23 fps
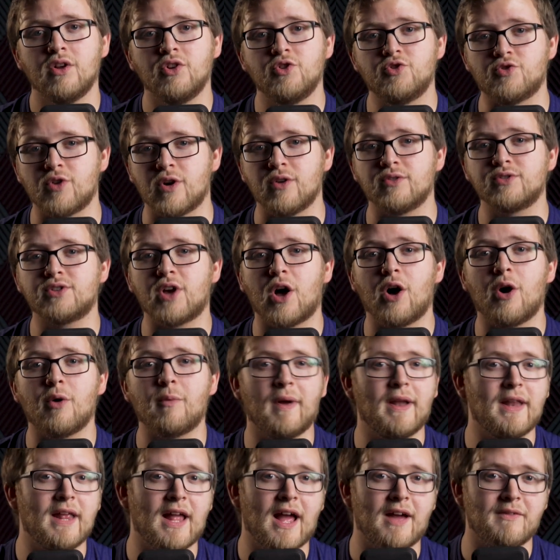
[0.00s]
Drones
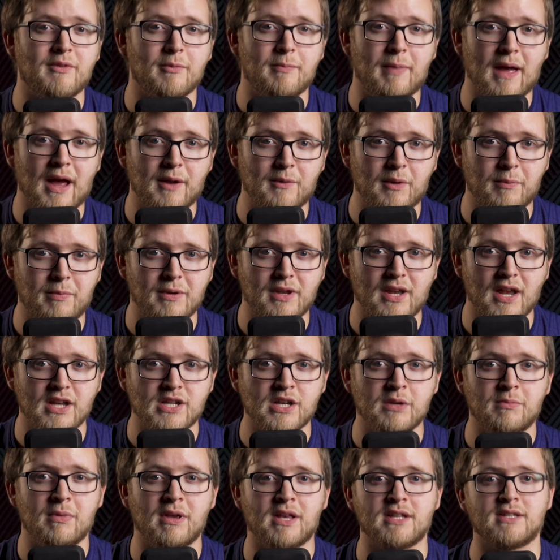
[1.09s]
already have a bad
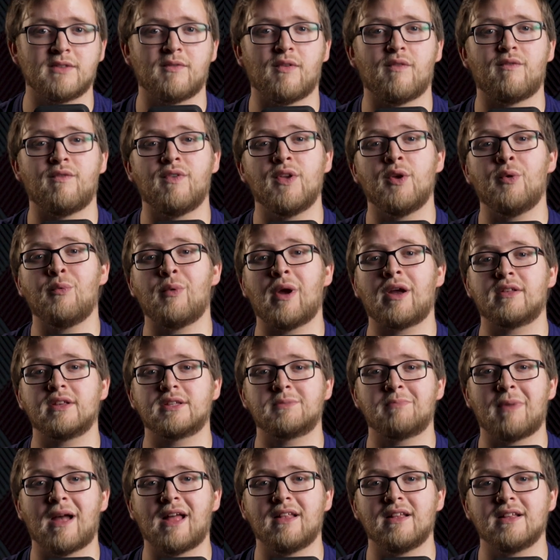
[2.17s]
reputation because of a few
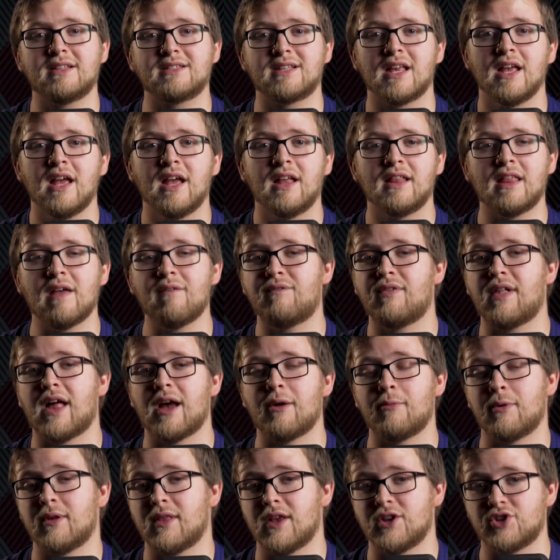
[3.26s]
reckless pilots that
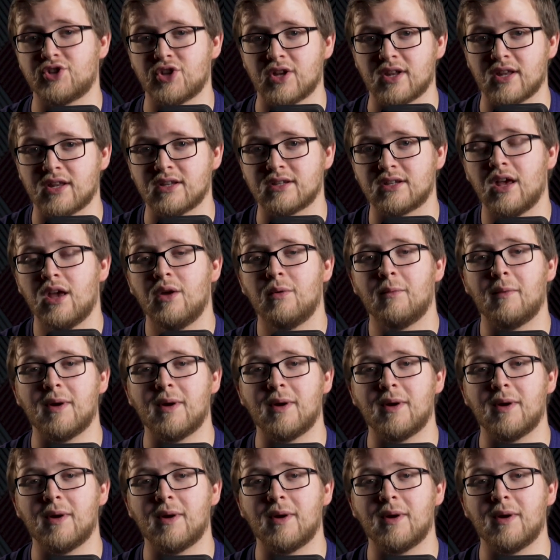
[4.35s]
fly where they shouldn't.